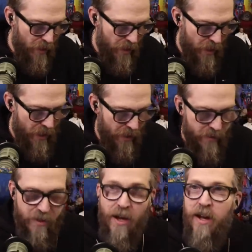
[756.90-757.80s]

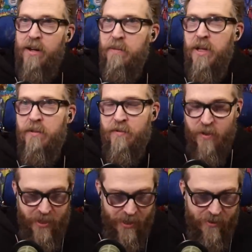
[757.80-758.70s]
And God, I'm going to
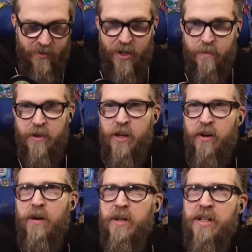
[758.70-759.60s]
forget his name. You
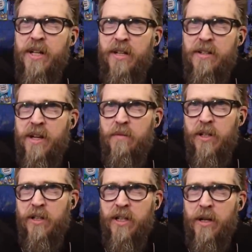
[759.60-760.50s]
know, I'm going to take the time to
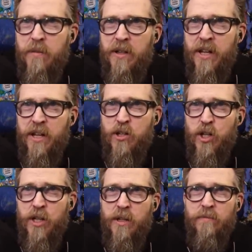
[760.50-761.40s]
look it up. I think I
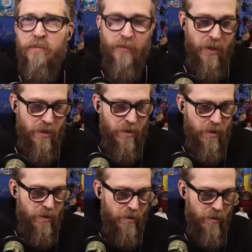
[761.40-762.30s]
should.
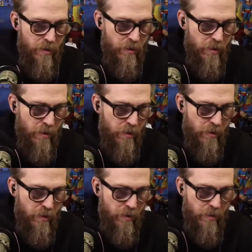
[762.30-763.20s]

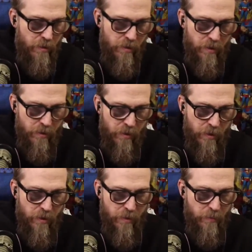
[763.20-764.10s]
Uh,
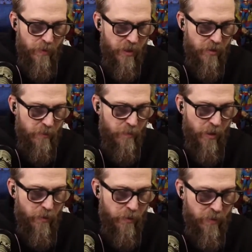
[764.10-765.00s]
please
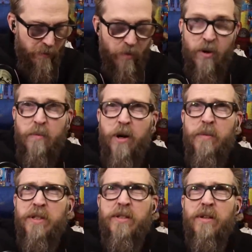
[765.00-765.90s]
bear with me for a
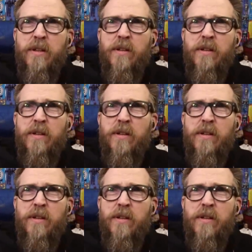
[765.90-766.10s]
moment.